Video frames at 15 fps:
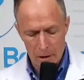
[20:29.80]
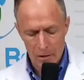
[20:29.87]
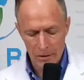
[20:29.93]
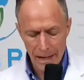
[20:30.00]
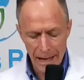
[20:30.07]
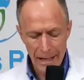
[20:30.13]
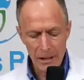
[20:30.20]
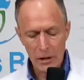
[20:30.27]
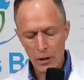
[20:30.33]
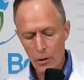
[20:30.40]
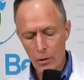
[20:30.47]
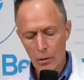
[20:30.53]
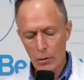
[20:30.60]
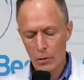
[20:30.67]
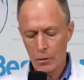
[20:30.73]
Day
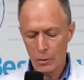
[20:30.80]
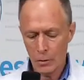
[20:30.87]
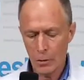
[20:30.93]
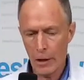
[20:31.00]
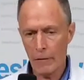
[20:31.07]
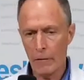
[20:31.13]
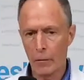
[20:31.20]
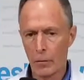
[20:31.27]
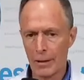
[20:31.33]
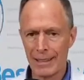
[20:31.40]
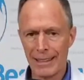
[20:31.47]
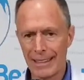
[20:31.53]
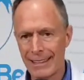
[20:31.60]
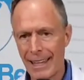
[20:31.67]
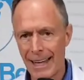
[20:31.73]
2 through day 40 is
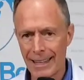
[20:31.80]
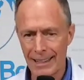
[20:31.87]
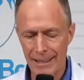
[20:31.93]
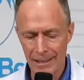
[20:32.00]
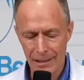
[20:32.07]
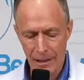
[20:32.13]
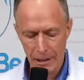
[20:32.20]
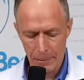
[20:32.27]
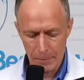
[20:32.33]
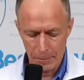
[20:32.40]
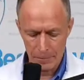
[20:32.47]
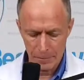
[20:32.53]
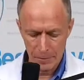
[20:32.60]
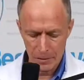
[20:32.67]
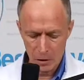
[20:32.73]
exactly the same.
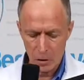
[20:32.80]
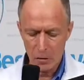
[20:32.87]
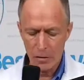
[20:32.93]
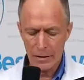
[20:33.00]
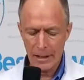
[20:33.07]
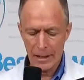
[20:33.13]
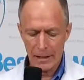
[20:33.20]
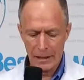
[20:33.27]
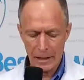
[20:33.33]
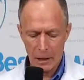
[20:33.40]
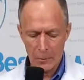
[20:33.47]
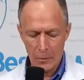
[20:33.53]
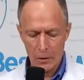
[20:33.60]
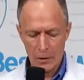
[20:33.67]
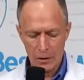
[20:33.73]
So hopefully that
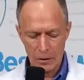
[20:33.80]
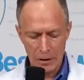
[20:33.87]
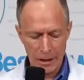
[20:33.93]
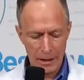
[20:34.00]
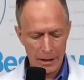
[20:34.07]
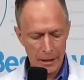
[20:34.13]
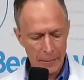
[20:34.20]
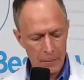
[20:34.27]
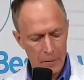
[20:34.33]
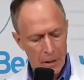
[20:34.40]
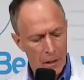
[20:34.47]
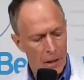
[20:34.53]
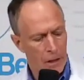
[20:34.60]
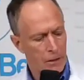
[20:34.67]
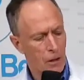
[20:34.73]
helps you understand that.
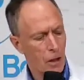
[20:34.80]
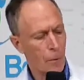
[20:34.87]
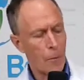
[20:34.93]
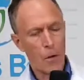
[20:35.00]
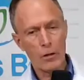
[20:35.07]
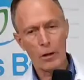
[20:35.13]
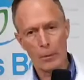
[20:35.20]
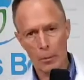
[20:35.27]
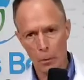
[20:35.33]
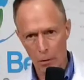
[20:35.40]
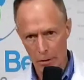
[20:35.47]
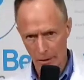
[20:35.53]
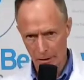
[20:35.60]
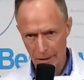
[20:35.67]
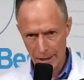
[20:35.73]
So the most
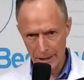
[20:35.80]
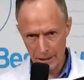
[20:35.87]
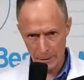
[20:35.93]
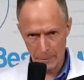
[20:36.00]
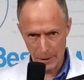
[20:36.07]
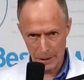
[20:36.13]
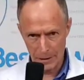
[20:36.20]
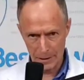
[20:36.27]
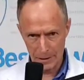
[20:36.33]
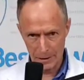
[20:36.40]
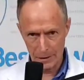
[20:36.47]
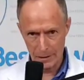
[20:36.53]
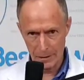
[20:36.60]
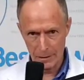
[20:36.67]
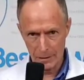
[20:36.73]
important things about
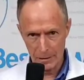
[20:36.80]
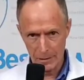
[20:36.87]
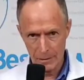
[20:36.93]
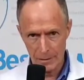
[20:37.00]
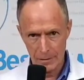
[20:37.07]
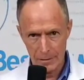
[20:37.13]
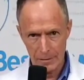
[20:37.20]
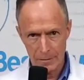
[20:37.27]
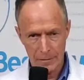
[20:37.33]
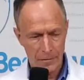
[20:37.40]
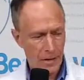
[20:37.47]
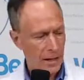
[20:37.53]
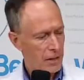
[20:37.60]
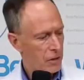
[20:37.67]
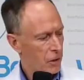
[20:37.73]
this
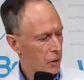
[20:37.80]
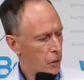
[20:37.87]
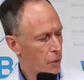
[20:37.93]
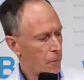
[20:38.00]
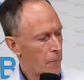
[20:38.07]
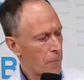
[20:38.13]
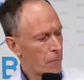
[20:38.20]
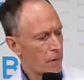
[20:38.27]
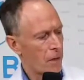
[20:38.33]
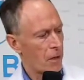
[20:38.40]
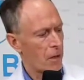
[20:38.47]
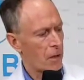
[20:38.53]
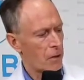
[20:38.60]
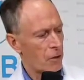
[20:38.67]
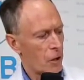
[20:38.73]
phase 2,
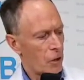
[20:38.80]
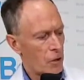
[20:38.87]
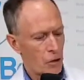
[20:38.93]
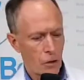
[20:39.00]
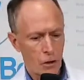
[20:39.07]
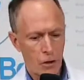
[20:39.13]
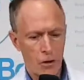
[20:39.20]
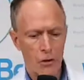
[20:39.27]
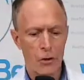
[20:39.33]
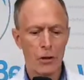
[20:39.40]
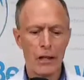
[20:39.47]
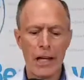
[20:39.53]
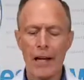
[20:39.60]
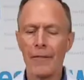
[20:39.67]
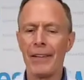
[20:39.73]
no sugars. You
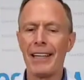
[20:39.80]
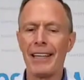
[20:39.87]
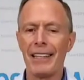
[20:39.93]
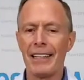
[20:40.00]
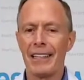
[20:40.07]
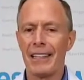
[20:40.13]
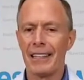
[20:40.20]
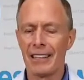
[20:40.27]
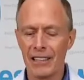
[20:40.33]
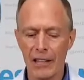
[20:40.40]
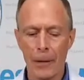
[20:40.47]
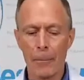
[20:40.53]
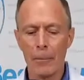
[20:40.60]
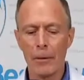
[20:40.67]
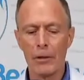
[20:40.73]
can have any
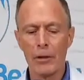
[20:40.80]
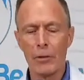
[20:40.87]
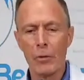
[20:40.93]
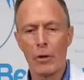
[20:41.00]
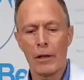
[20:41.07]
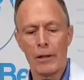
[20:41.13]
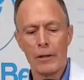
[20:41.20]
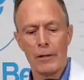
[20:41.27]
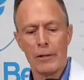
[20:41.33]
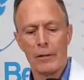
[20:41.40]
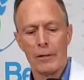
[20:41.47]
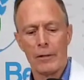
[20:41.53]
supplement you want.